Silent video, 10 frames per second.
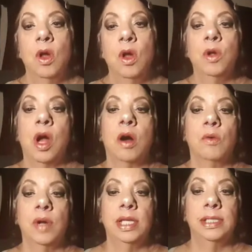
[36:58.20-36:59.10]
We
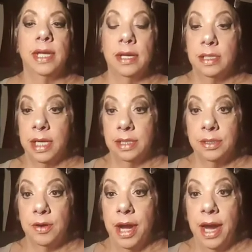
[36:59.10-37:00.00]
always sanitize
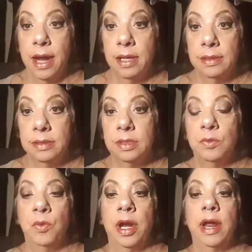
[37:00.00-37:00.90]
our hands.
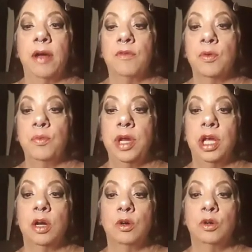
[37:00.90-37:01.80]
Whenever we
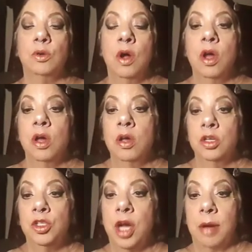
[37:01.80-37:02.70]
go
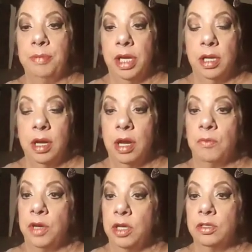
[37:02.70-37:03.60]
shopping and
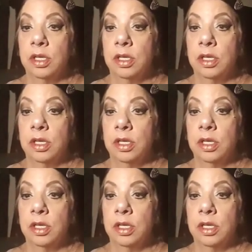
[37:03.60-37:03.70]
we use a